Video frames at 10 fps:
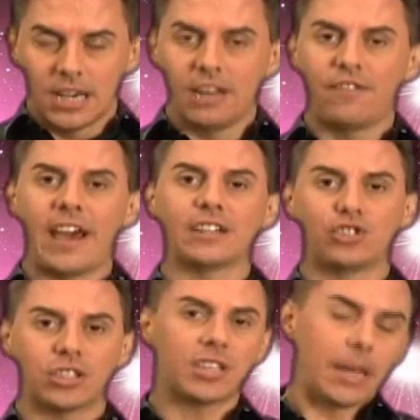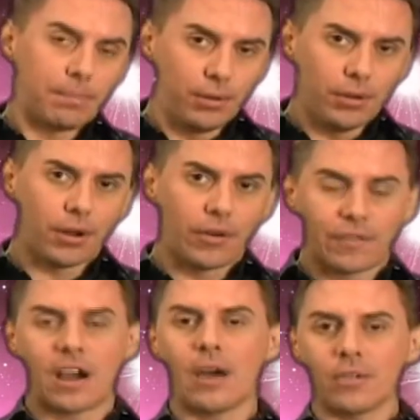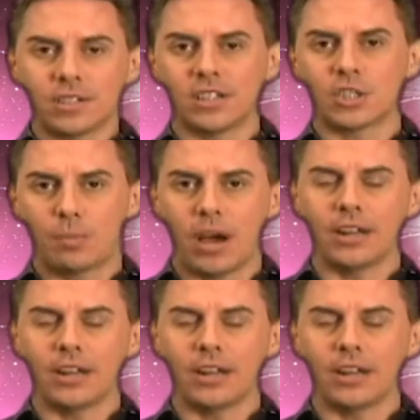In fact, just like Pluto, if Chiron's in a spot